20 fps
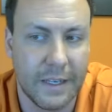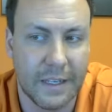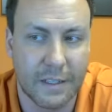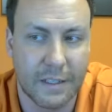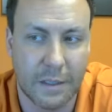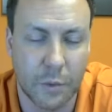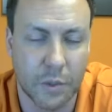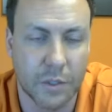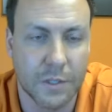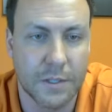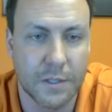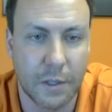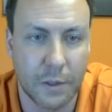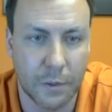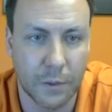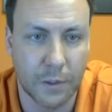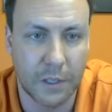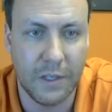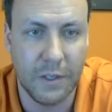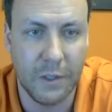more
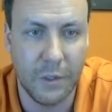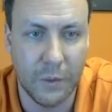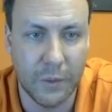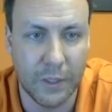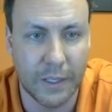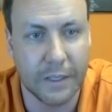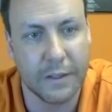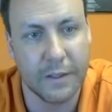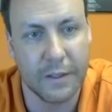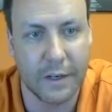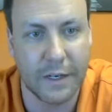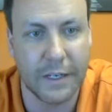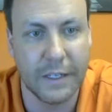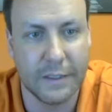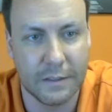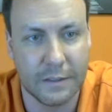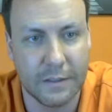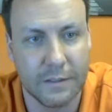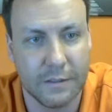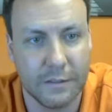subtle cue, like, all
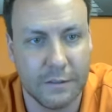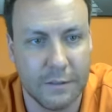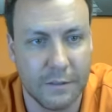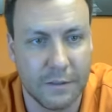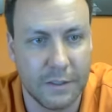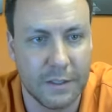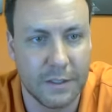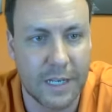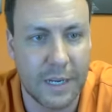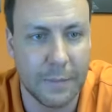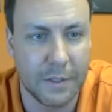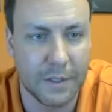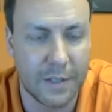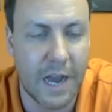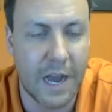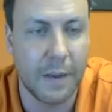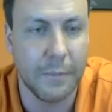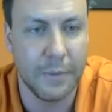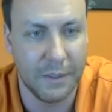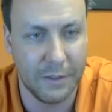right, it's time to
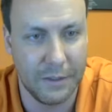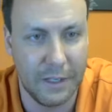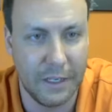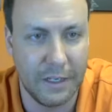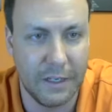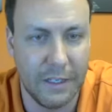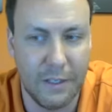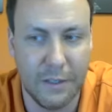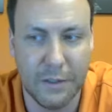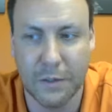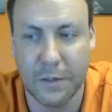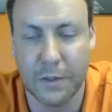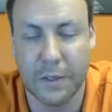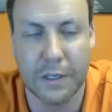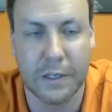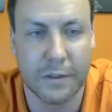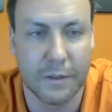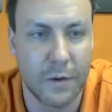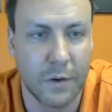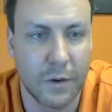stop and heel
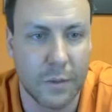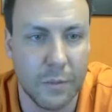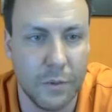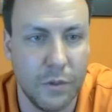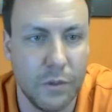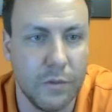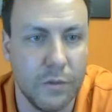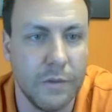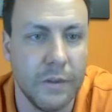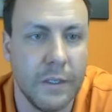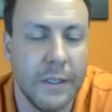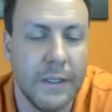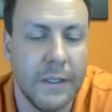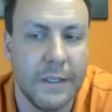or move.